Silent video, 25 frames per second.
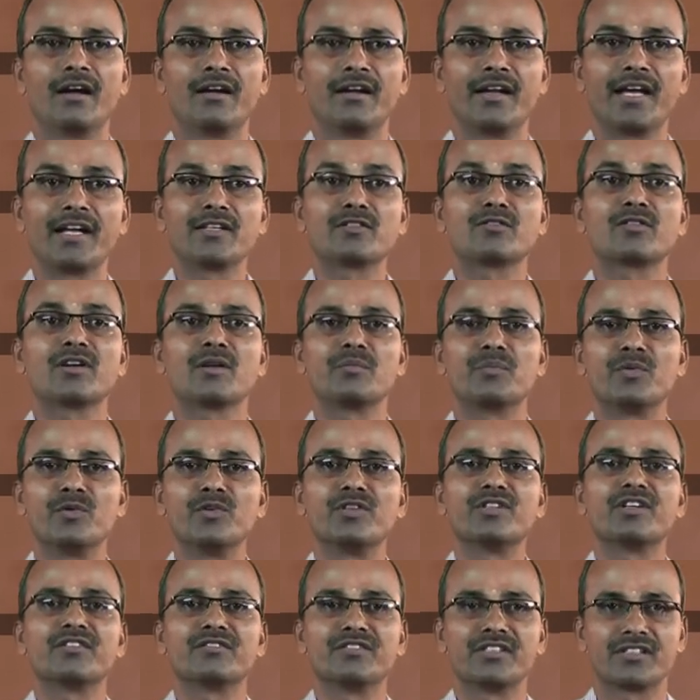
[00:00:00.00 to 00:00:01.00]
natural
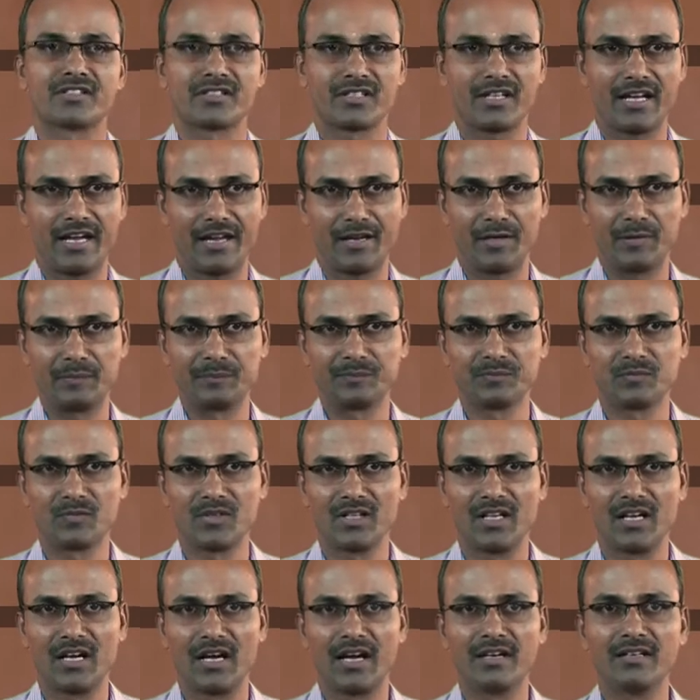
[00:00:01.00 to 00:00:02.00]
beauty of the sky,
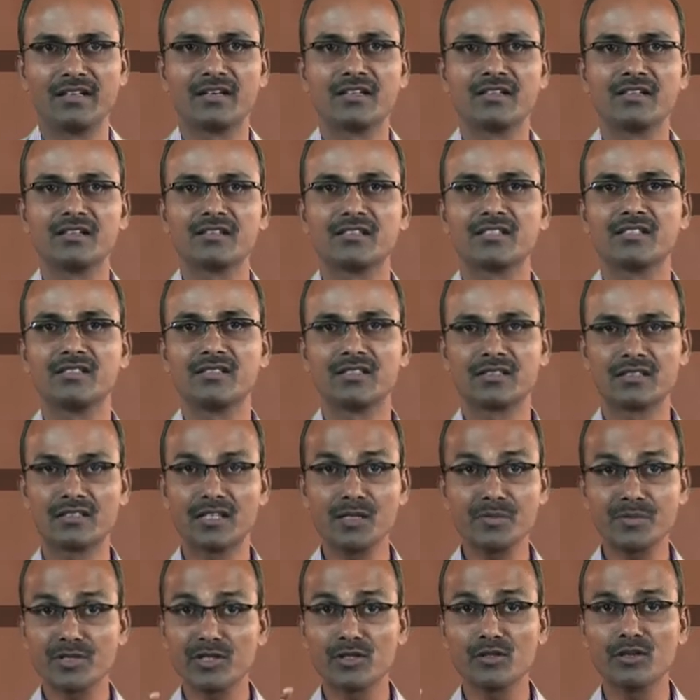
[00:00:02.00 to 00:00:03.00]
and her
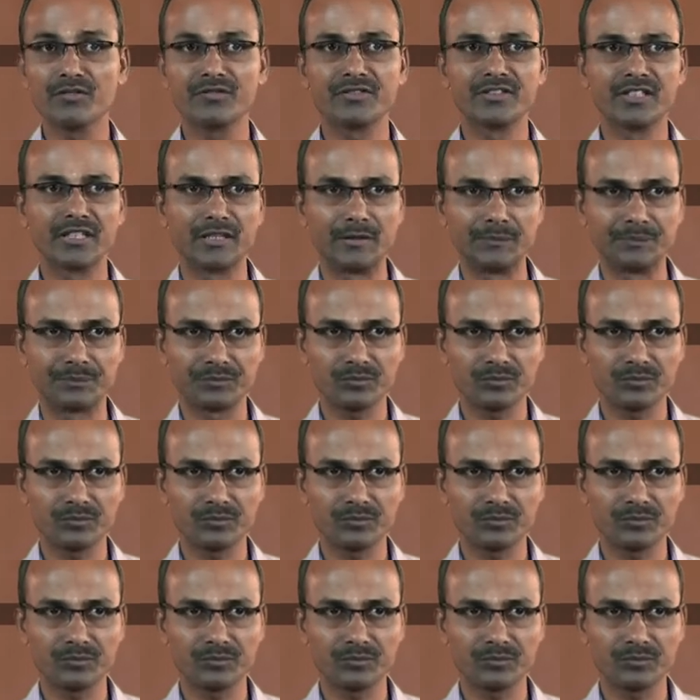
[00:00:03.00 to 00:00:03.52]
description of the